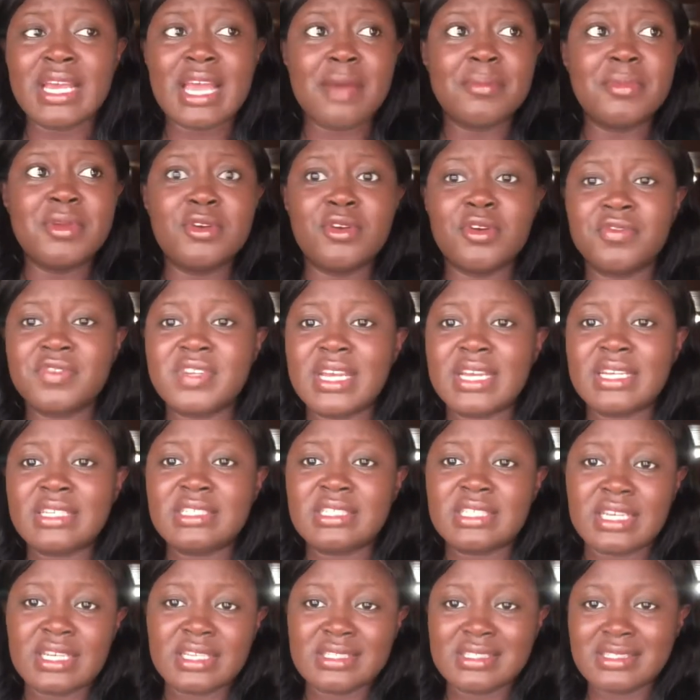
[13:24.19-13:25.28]
I mean, NOVDEC
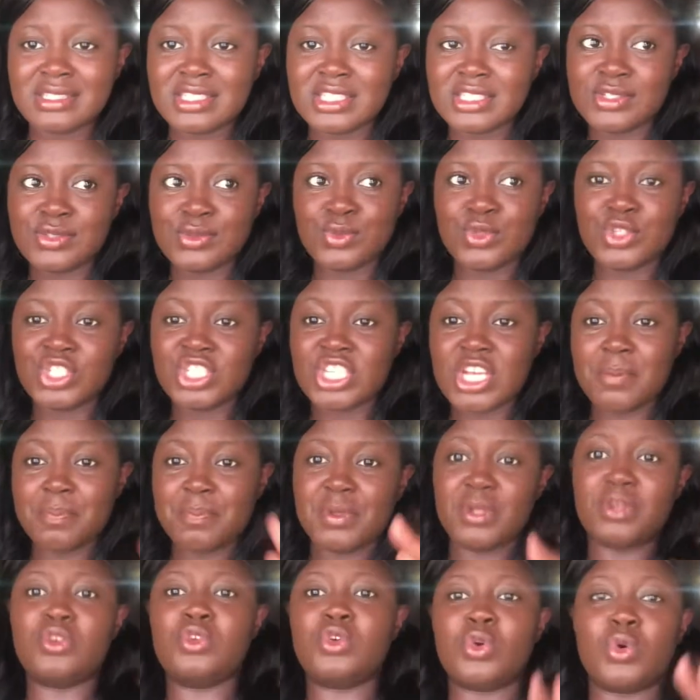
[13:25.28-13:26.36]
there is just to
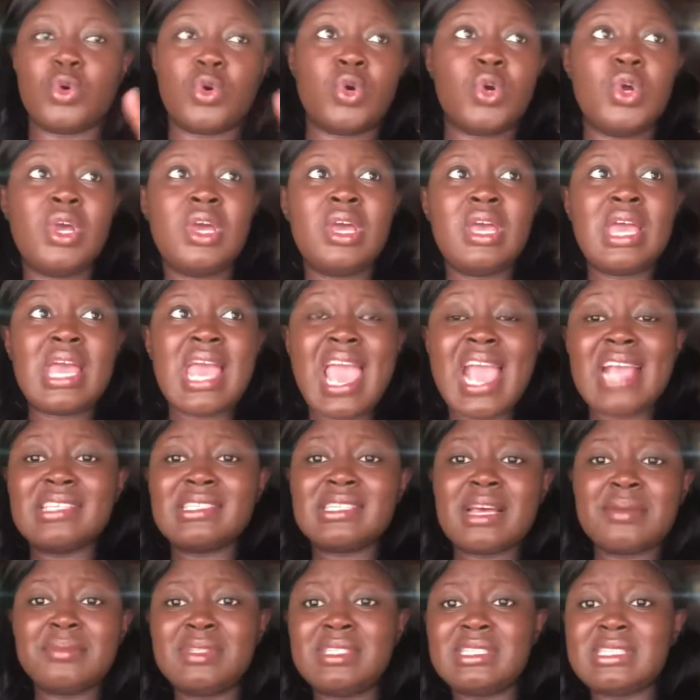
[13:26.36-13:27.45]
sharpen your
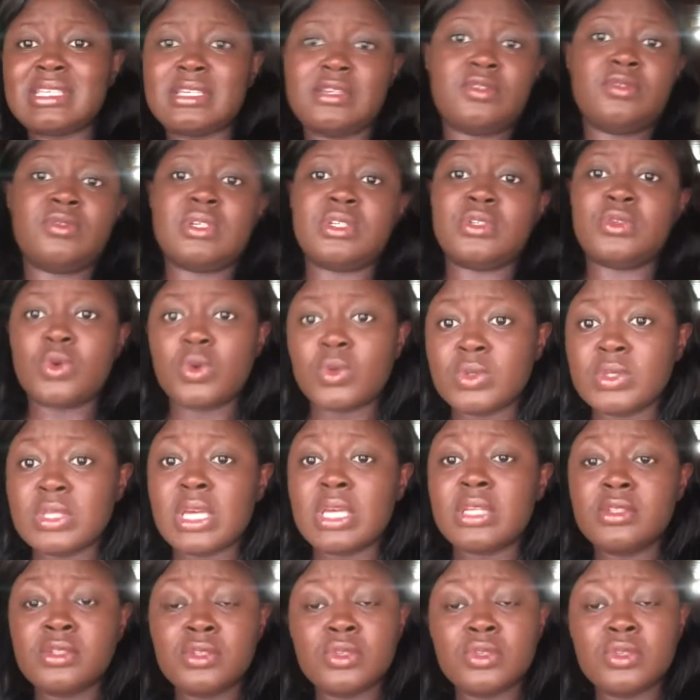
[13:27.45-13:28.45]
exam skill and all that.